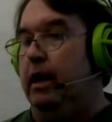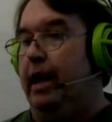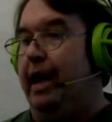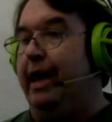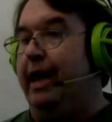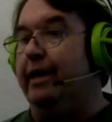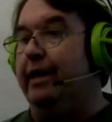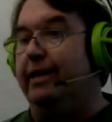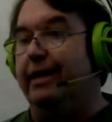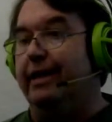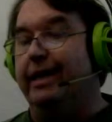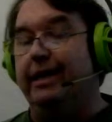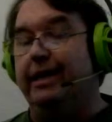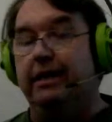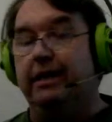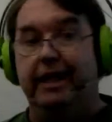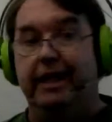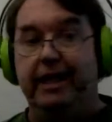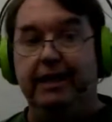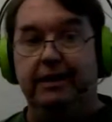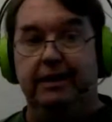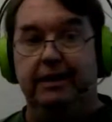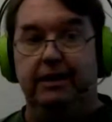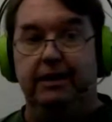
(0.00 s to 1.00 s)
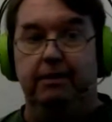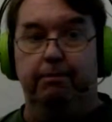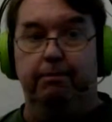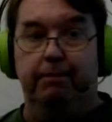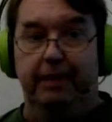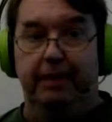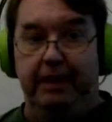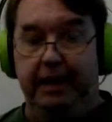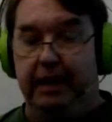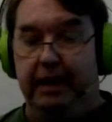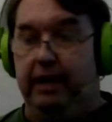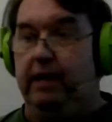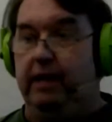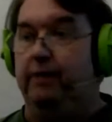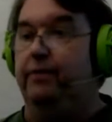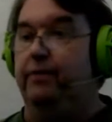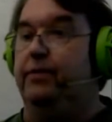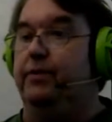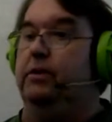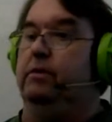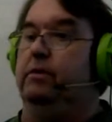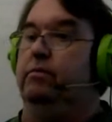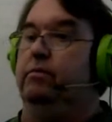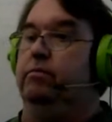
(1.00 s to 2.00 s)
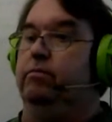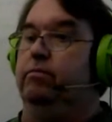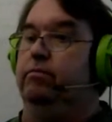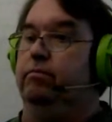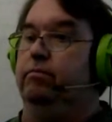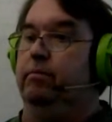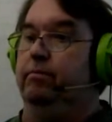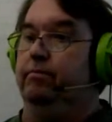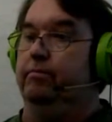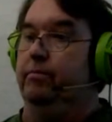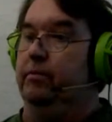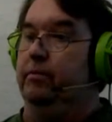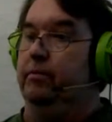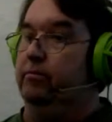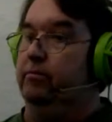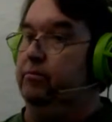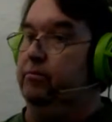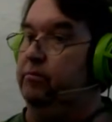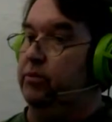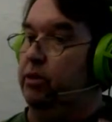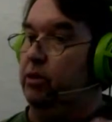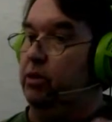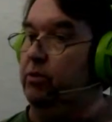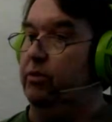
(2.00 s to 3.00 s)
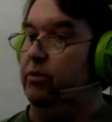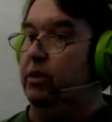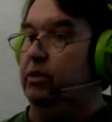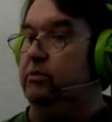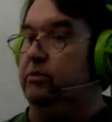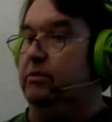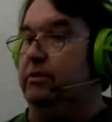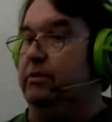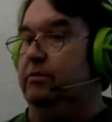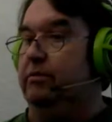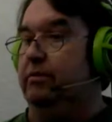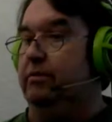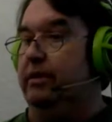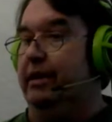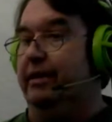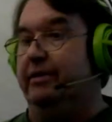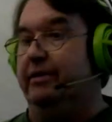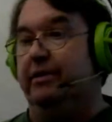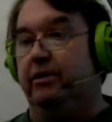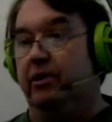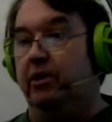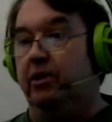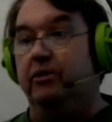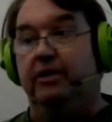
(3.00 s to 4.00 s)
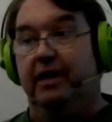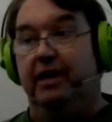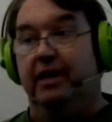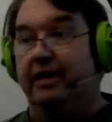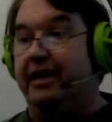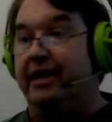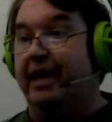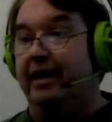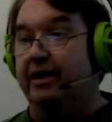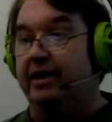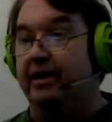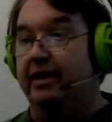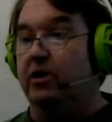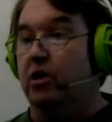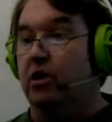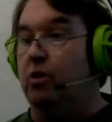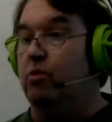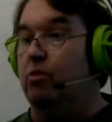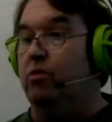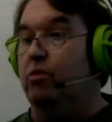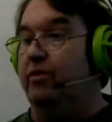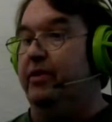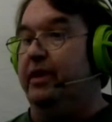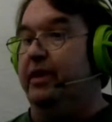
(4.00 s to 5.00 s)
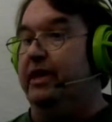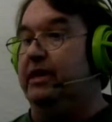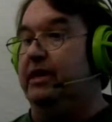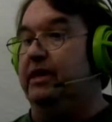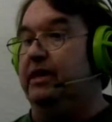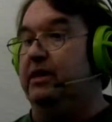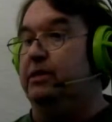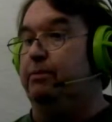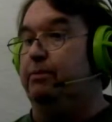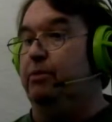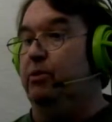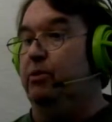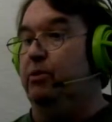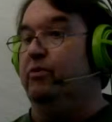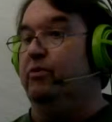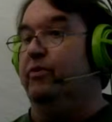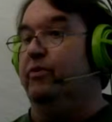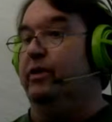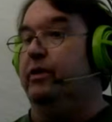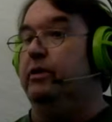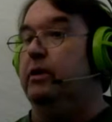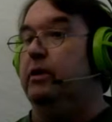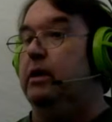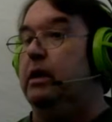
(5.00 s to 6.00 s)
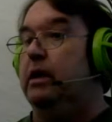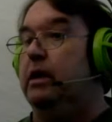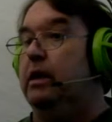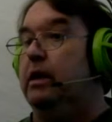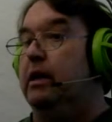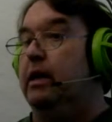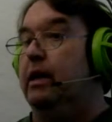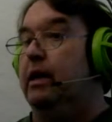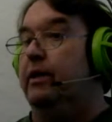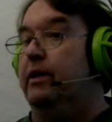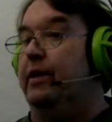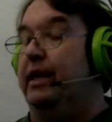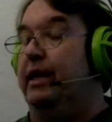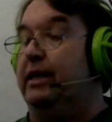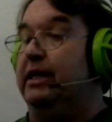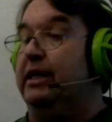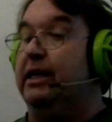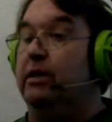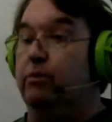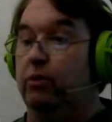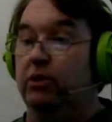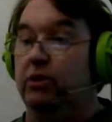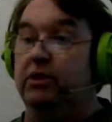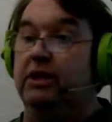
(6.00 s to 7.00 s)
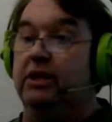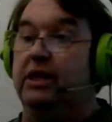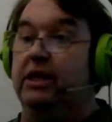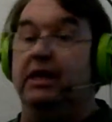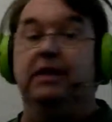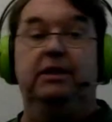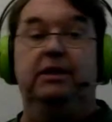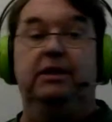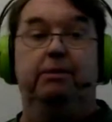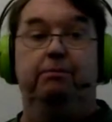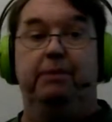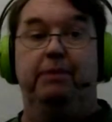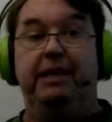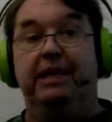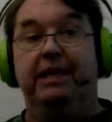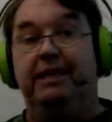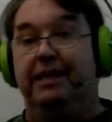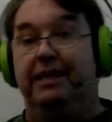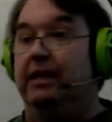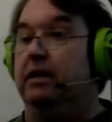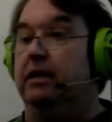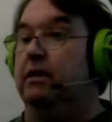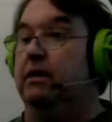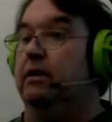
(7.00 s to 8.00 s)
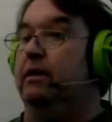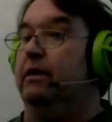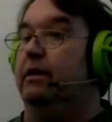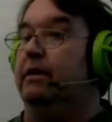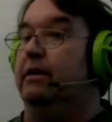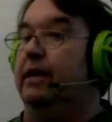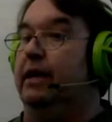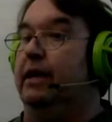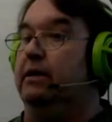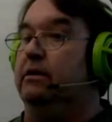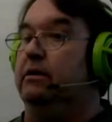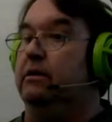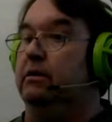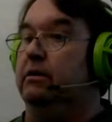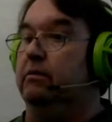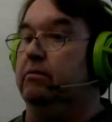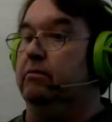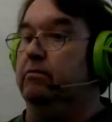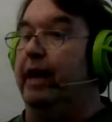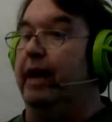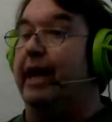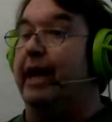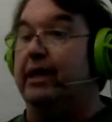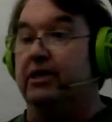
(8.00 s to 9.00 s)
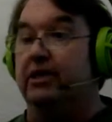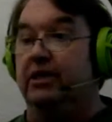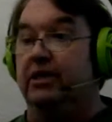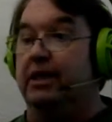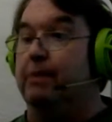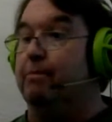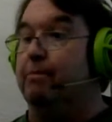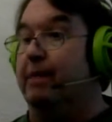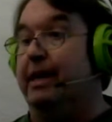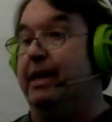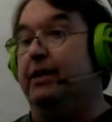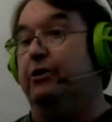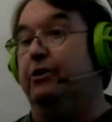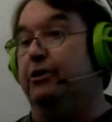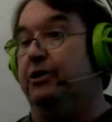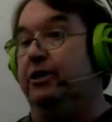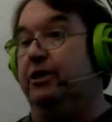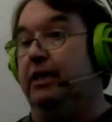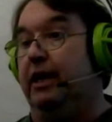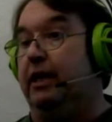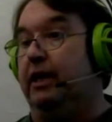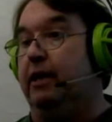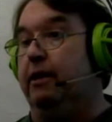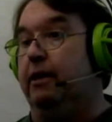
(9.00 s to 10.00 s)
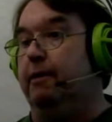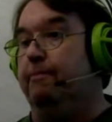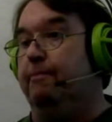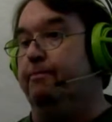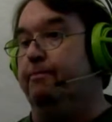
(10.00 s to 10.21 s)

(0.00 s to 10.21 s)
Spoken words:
And it is believed, though not that I know it is proven, that it was his beating that actually made her sick.